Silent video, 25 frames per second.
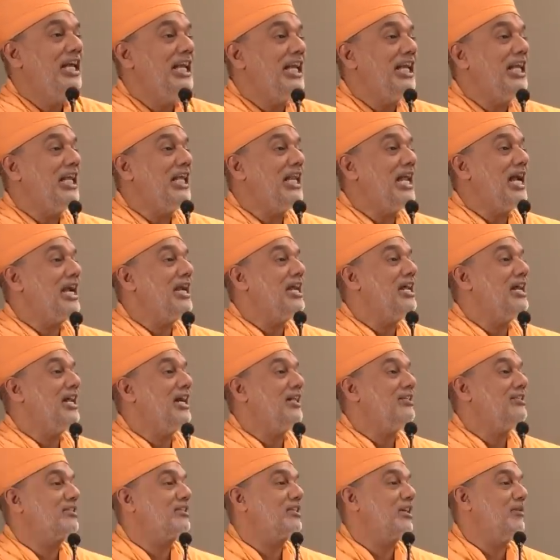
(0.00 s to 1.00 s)
he read and
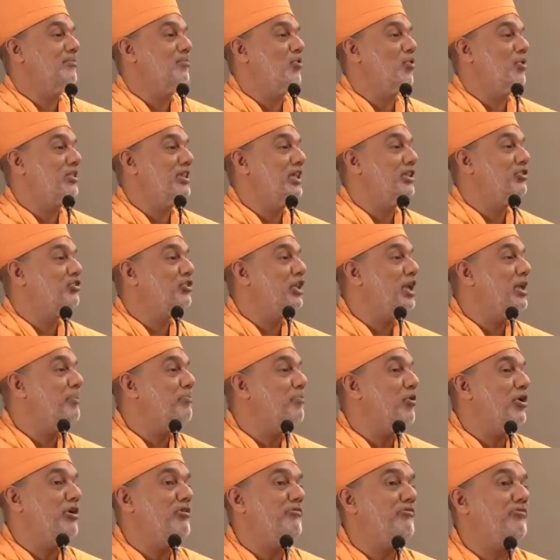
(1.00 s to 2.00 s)
answered more than
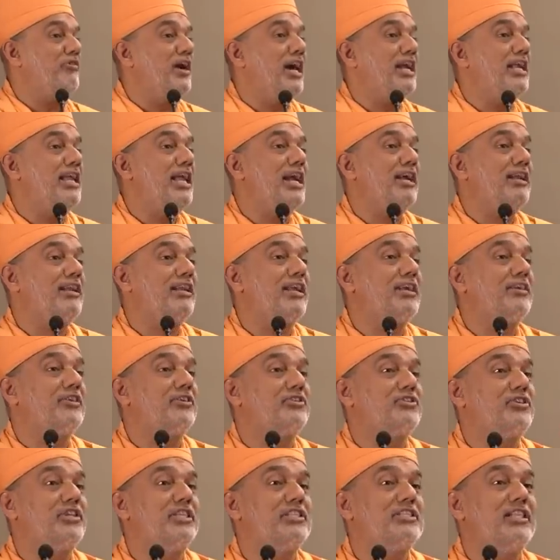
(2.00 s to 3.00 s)
3.5 lakh
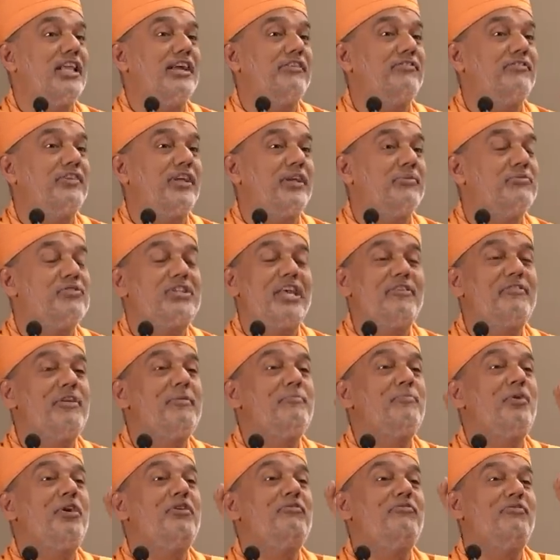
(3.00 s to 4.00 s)
letters in his lifetime,
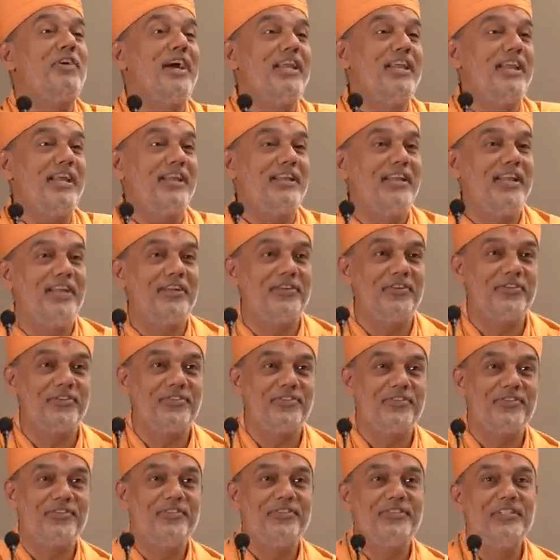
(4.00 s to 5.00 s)
7.5 lakh
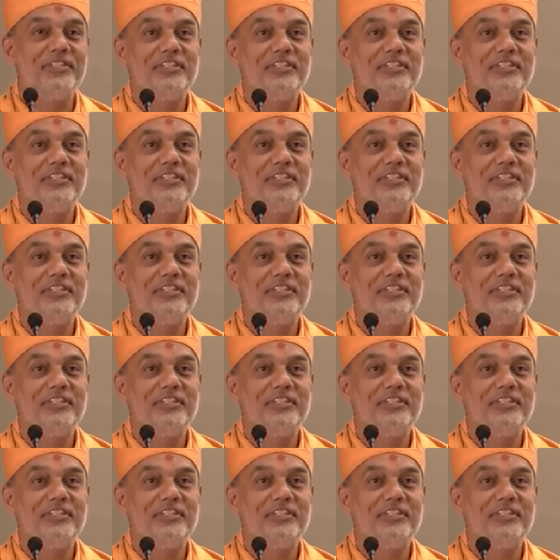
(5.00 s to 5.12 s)
letters.